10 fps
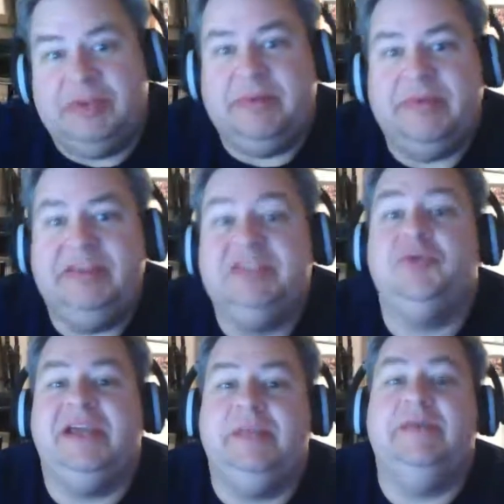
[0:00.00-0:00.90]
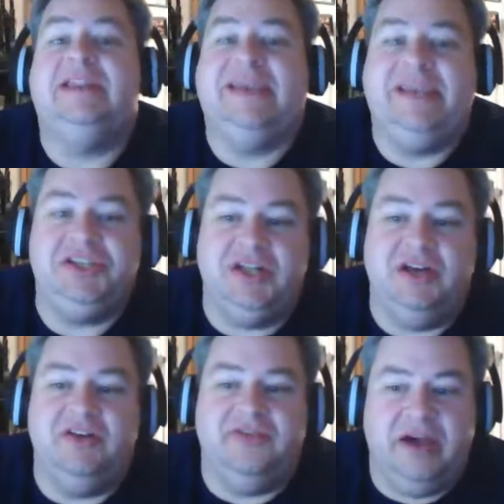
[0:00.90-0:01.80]
Maybe he's doing an imitation
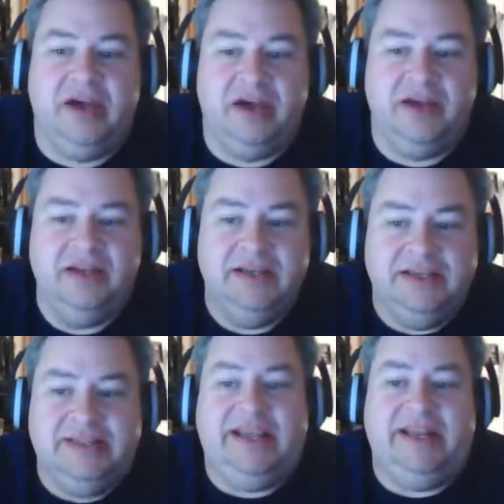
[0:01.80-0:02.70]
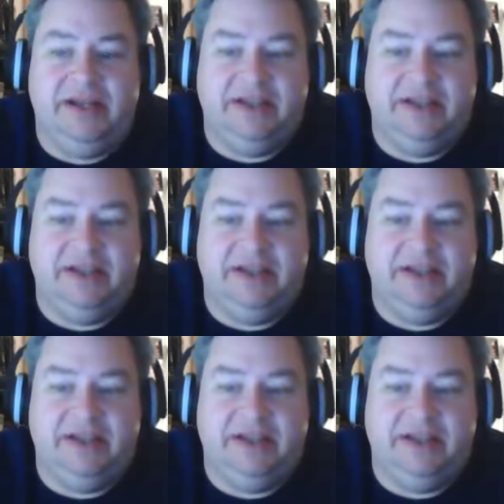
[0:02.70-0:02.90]
of Data.